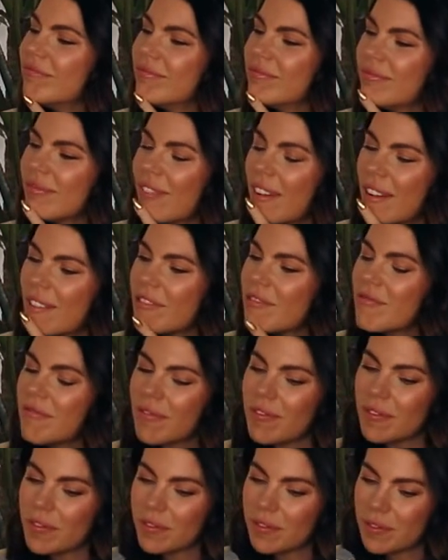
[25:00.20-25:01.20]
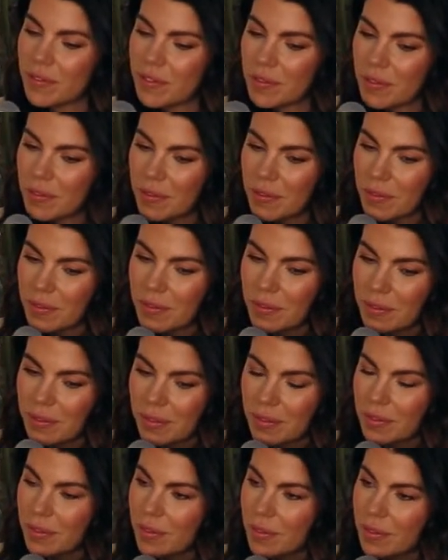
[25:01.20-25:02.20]

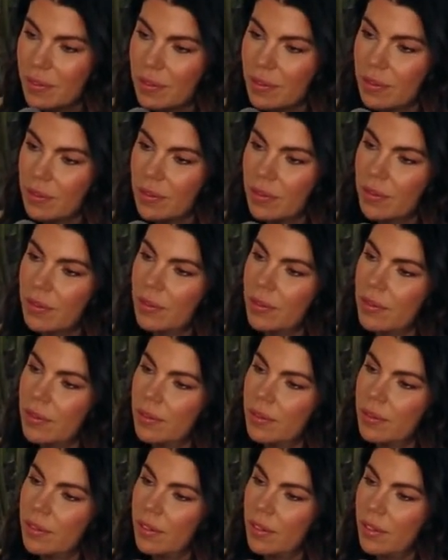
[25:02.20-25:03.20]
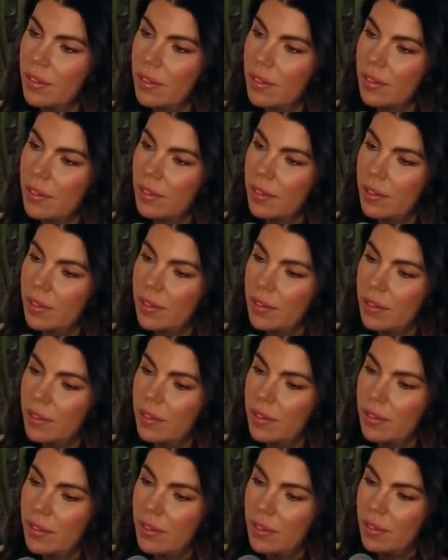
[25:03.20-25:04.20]

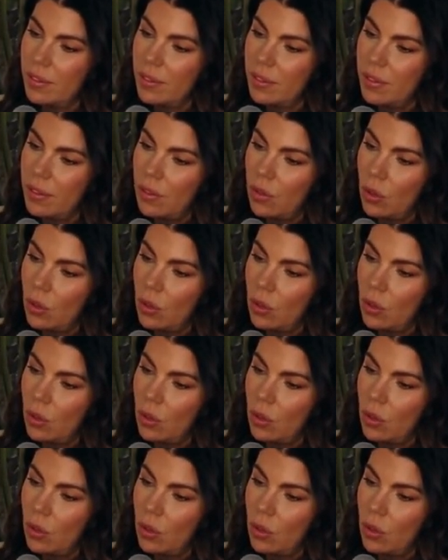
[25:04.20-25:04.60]
No words are spoken by the person on screen.